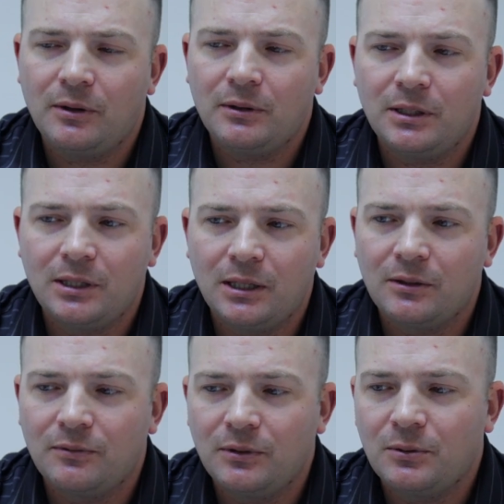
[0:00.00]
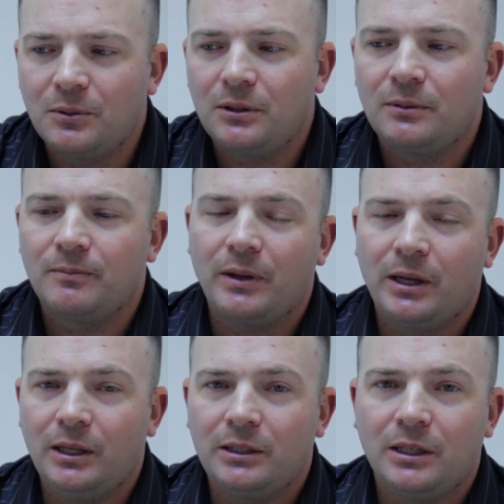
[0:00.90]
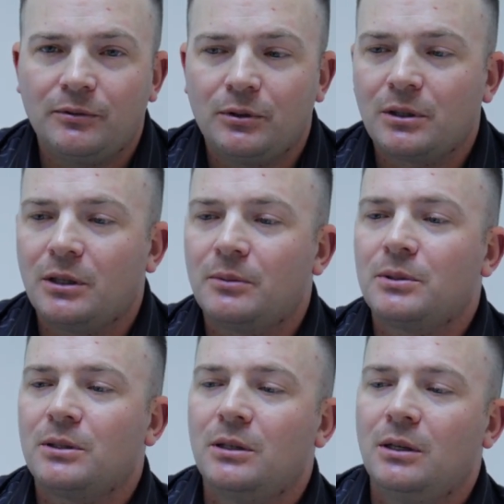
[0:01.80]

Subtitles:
I'm going to take the fifth wheel, I like to have hookups.